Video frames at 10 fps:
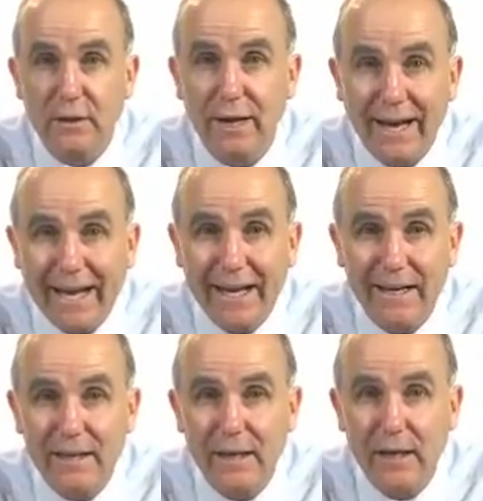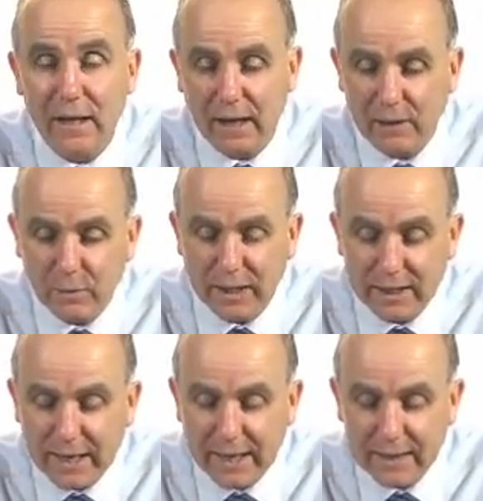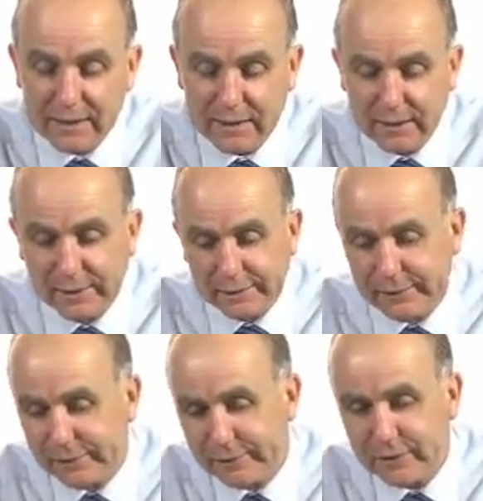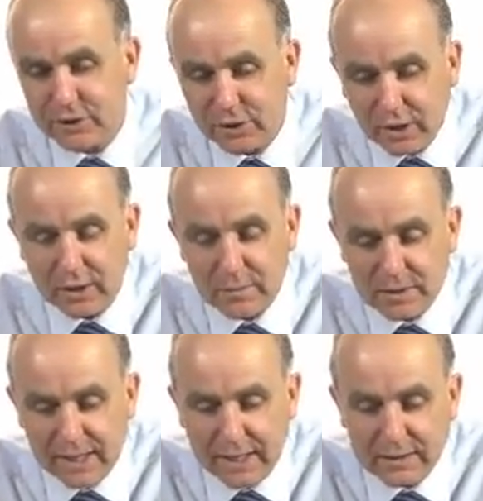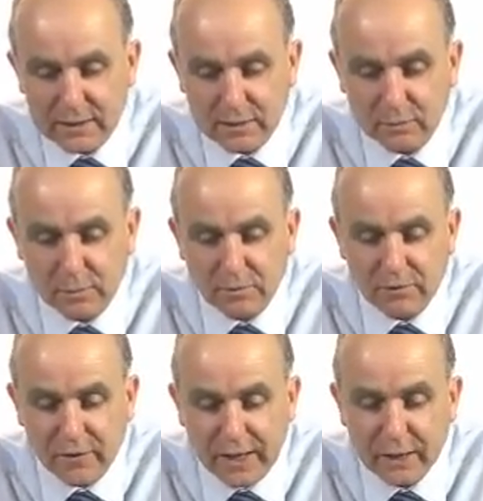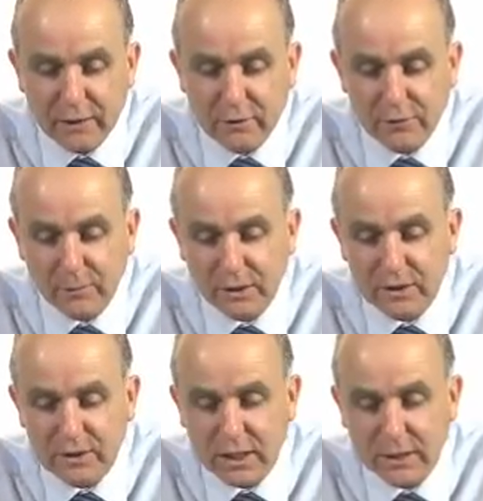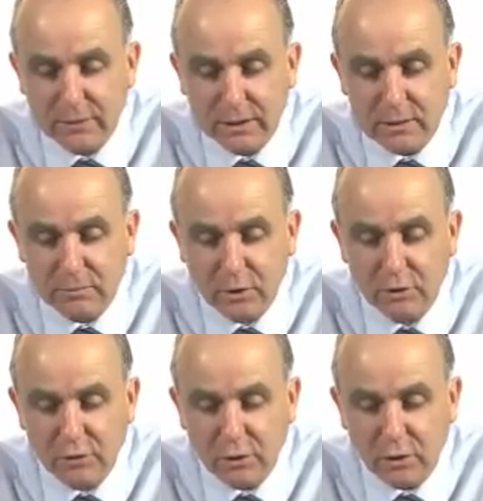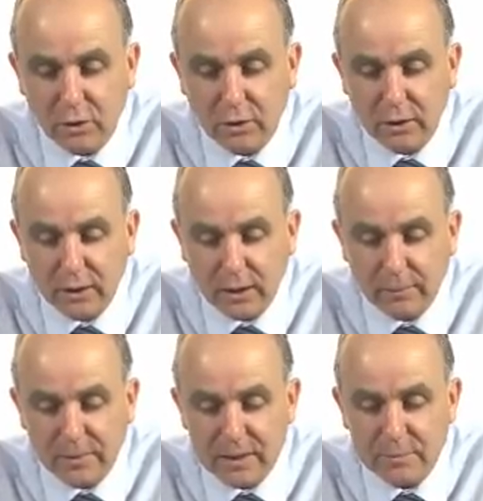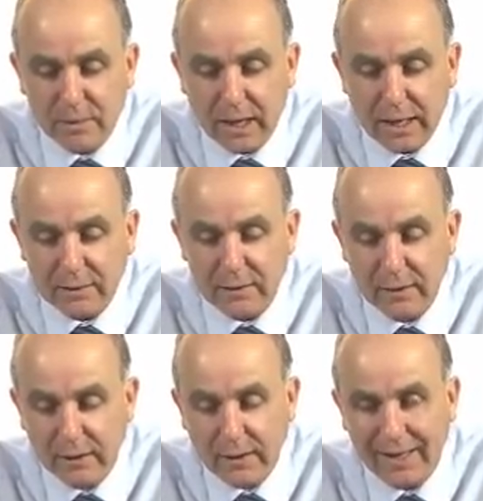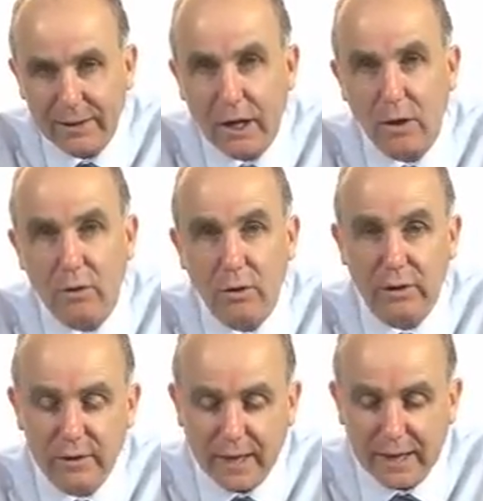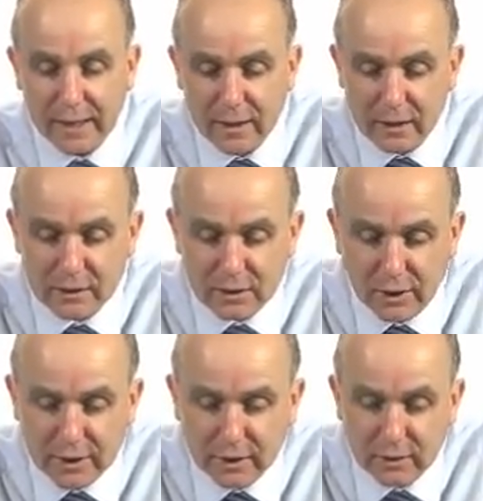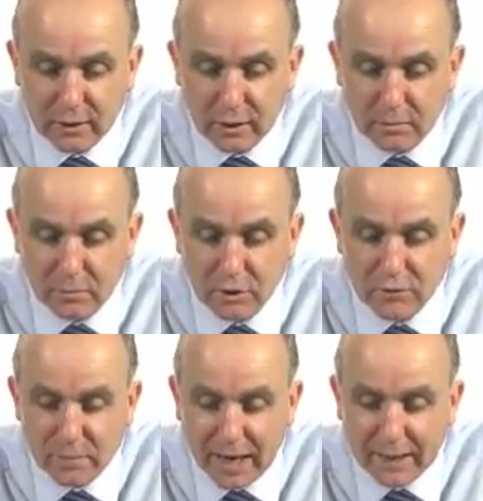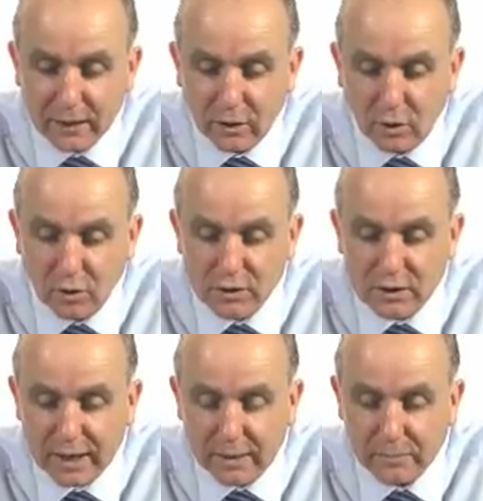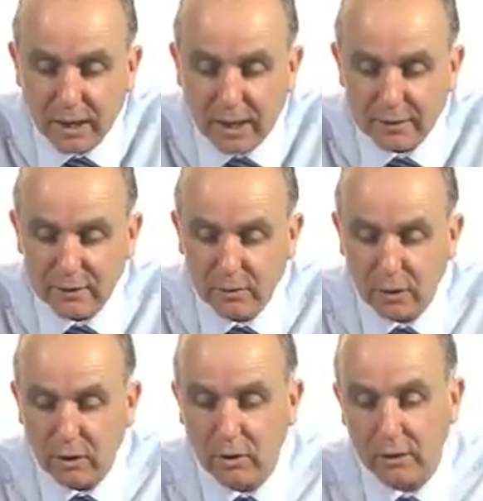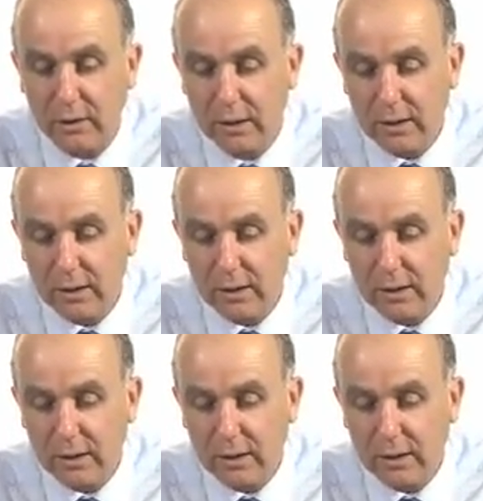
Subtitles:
going to end, and when it ends, the circumstances that were preventing you from continuing to move along this path are no longer there, and so you can move back onto that path you were on.